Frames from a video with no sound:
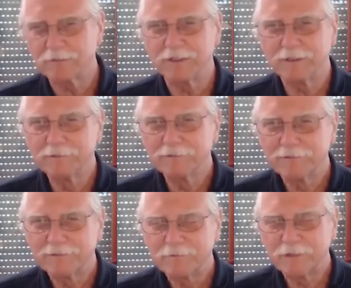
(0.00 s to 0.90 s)
me
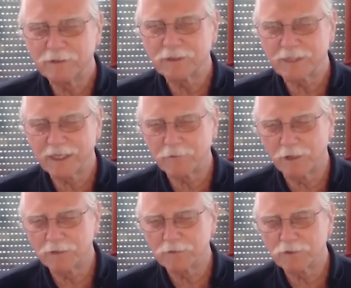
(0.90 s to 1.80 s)
when you said it
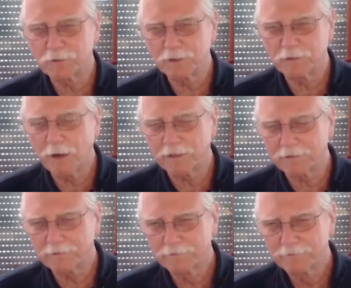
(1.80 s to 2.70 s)
was what you really wanted.
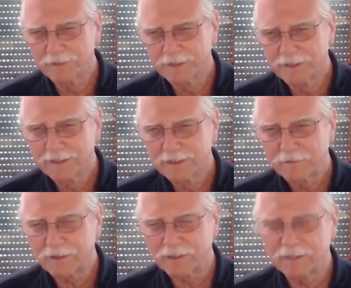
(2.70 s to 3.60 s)

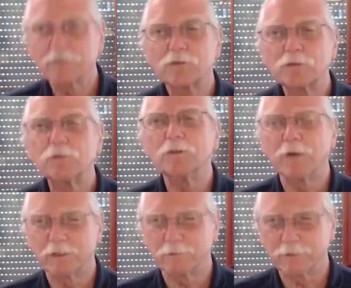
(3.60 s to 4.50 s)
Because it isn't true you
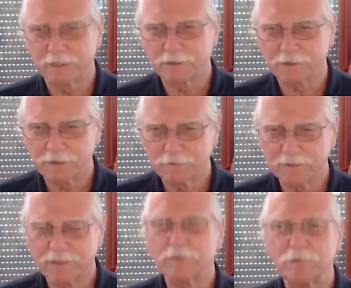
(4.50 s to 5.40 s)
wanted a relationship. It isn't